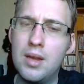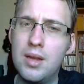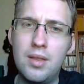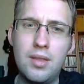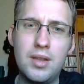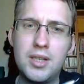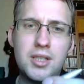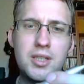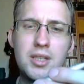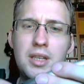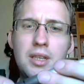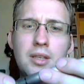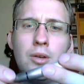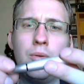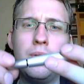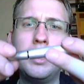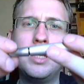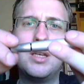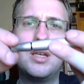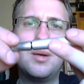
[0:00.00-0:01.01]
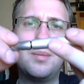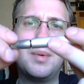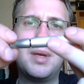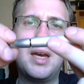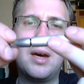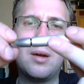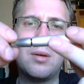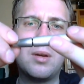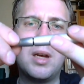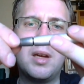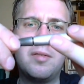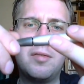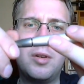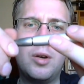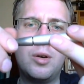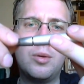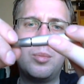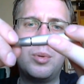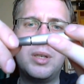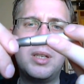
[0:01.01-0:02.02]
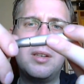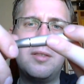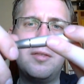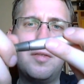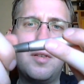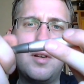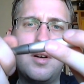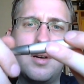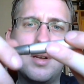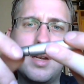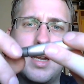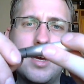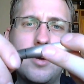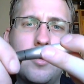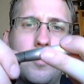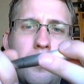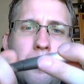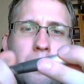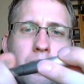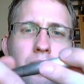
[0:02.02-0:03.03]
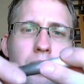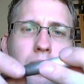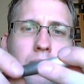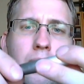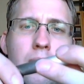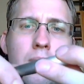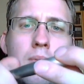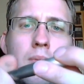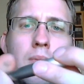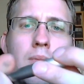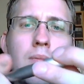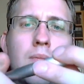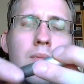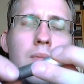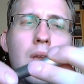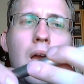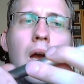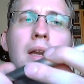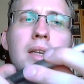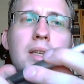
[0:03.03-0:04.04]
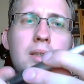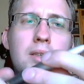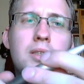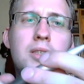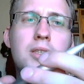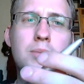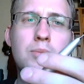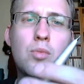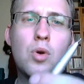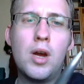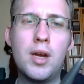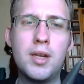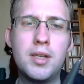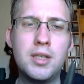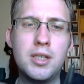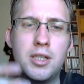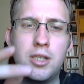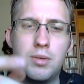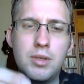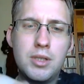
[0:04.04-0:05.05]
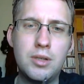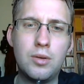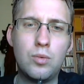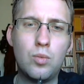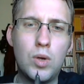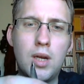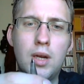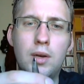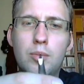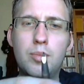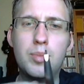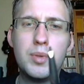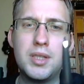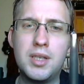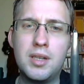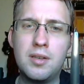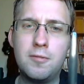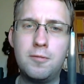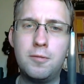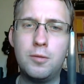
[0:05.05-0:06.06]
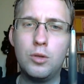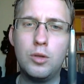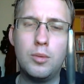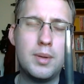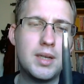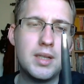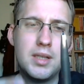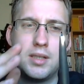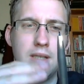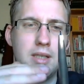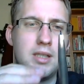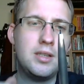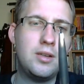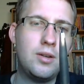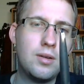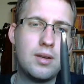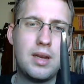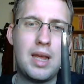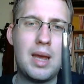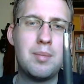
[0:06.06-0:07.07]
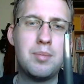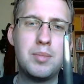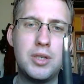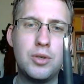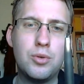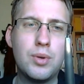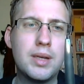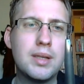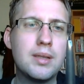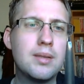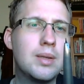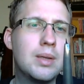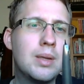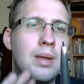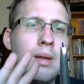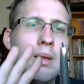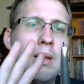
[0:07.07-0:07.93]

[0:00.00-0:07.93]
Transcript: There's still no ink coming out, and I've gone pretty far now. I did some writing, so it's not 100% full, but it's, it's not empty or anything.